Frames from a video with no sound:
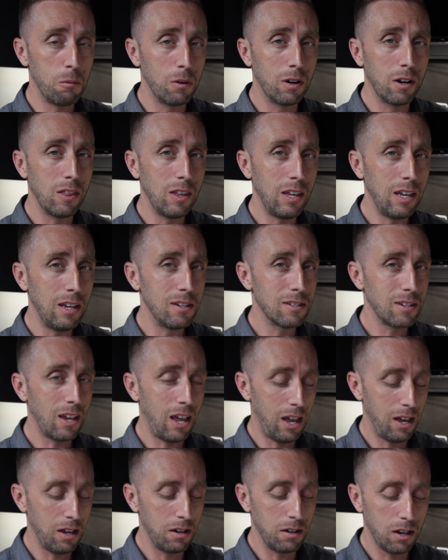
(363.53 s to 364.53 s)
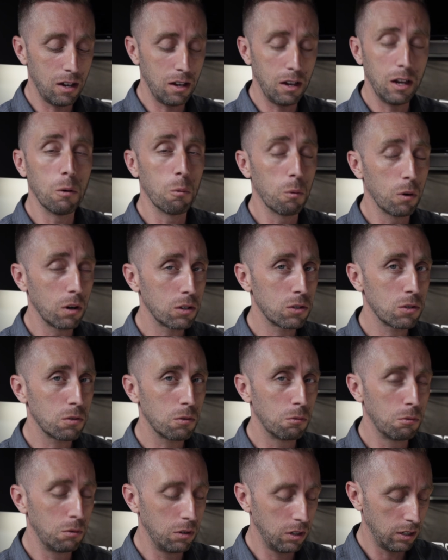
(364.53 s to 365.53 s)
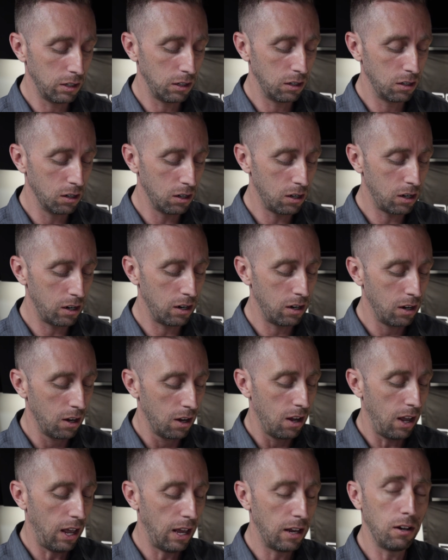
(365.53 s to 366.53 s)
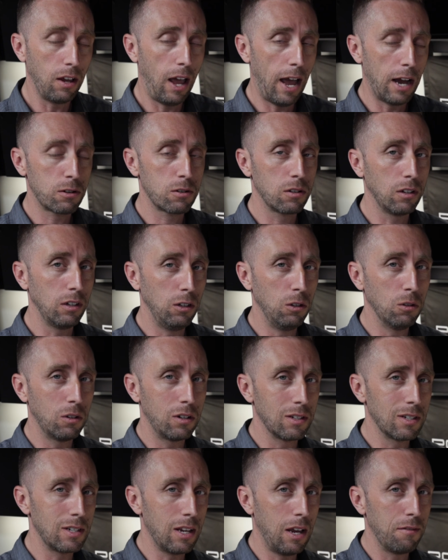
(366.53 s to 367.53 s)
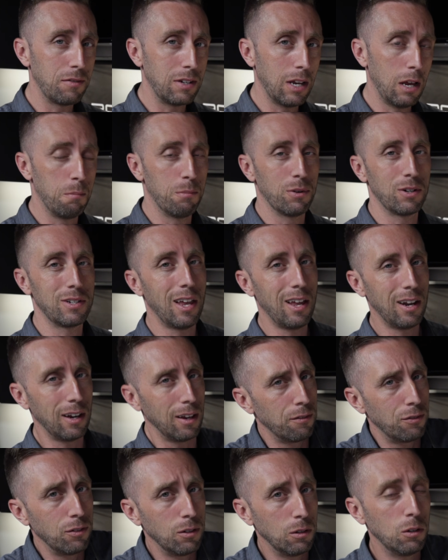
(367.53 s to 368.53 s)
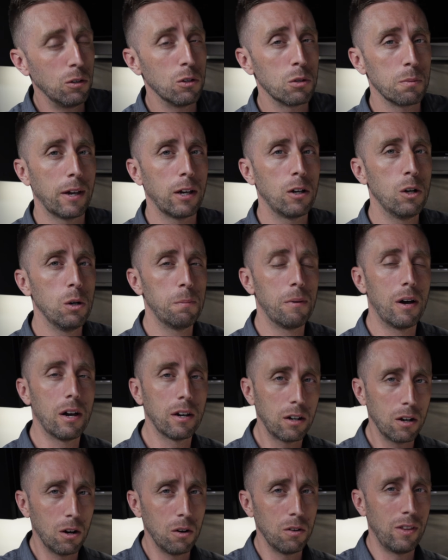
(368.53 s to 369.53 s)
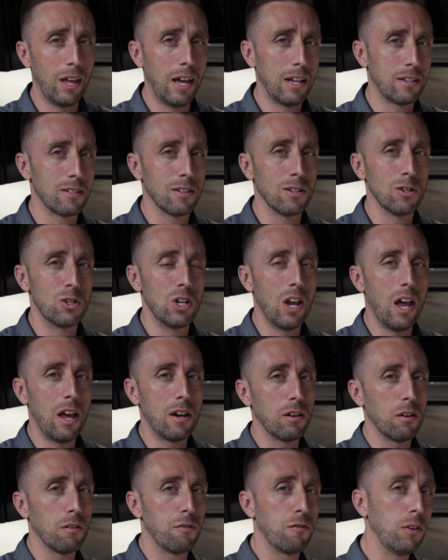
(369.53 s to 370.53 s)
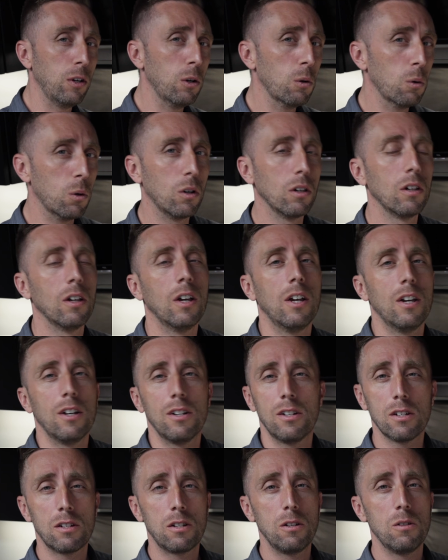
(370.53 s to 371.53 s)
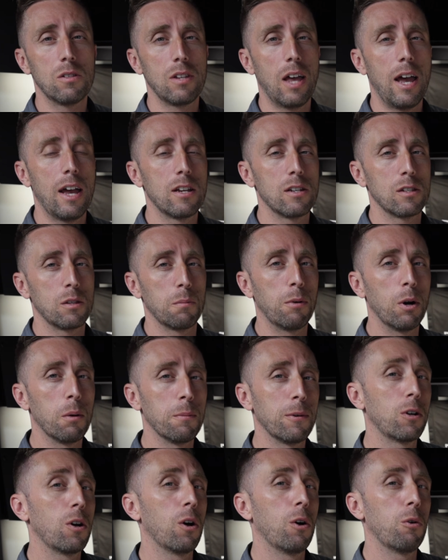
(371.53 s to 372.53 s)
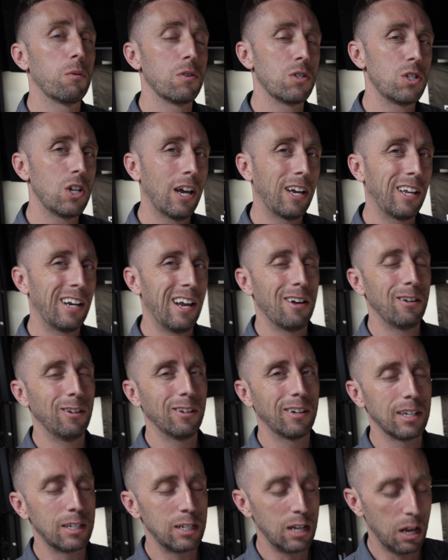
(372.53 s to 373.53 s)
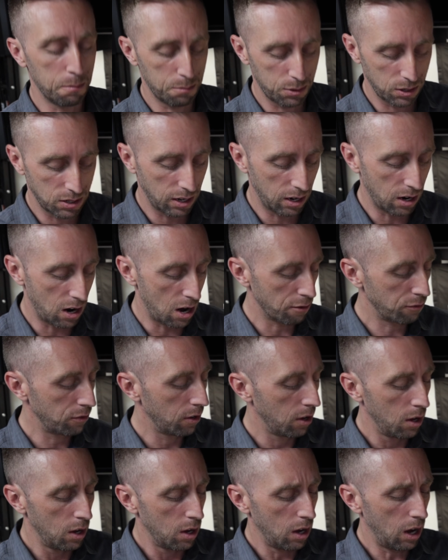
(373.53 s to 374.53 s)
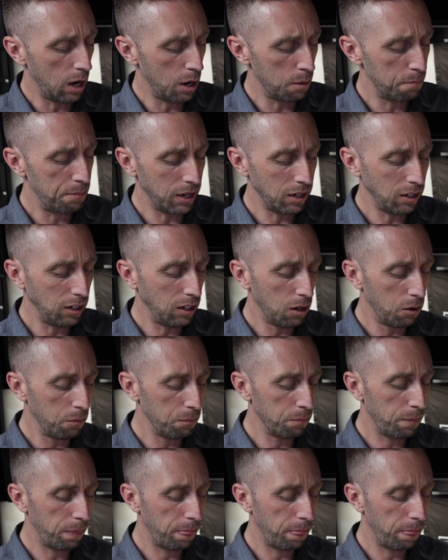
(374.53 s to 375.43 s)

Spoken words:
one of these and it works really good. And actually, you can save 10% if you use my coupon code. That's JETFUEL. Just use that as the promo code when checking out. You'll get 10% off. But you know,